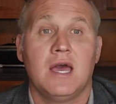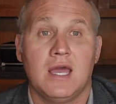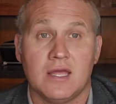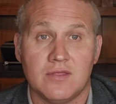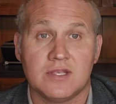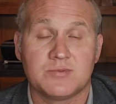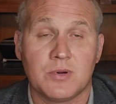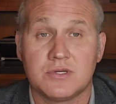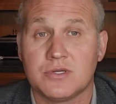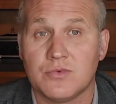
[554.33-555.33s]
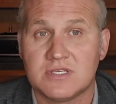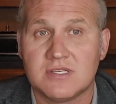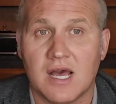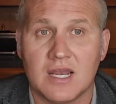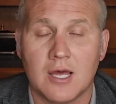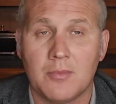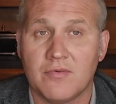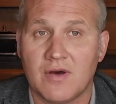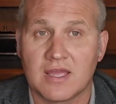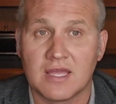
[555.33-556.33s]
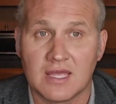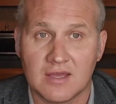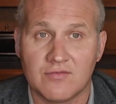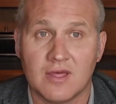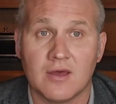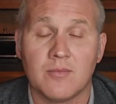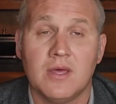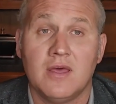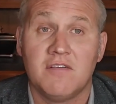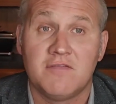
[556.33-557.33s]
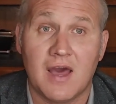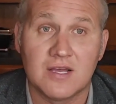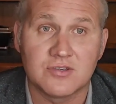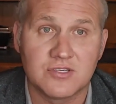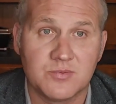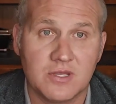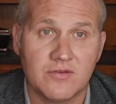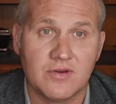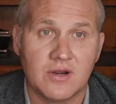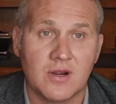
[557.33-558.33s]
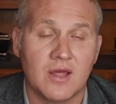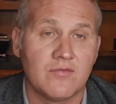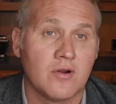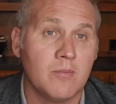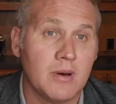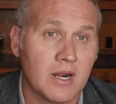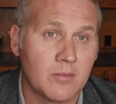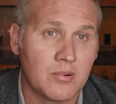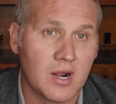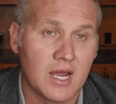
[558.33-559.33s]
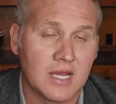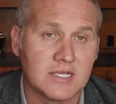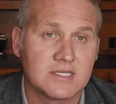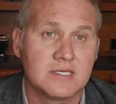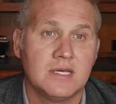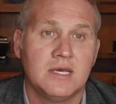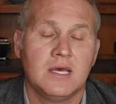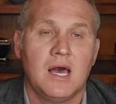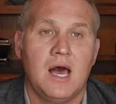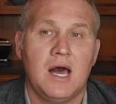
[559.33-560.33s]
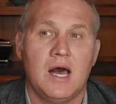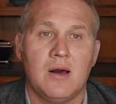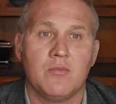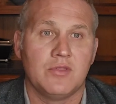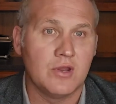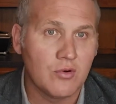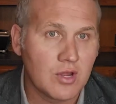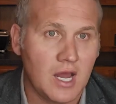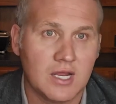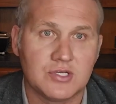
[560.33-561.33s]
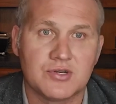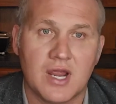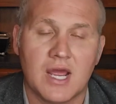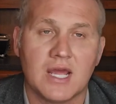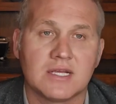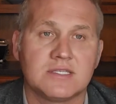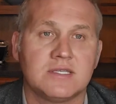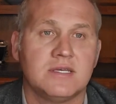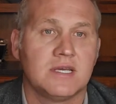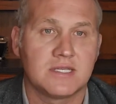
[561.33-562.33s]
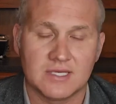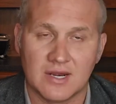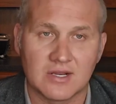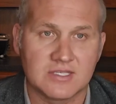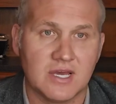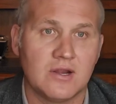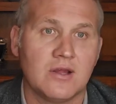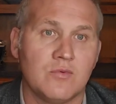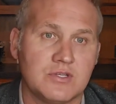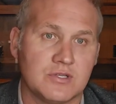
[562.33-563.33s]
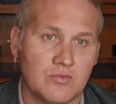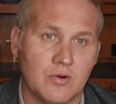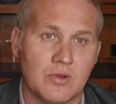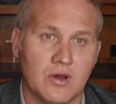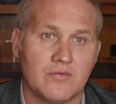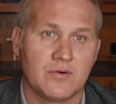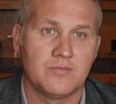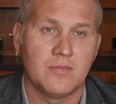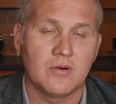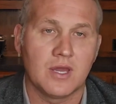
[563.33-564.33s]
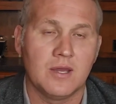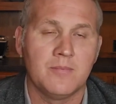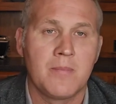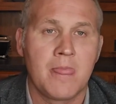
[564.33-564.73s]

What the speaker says: hey, this person would sign up if I can give them faster speed of internet for a better price, with no contracts, et cetera, which is what we offer. Okay?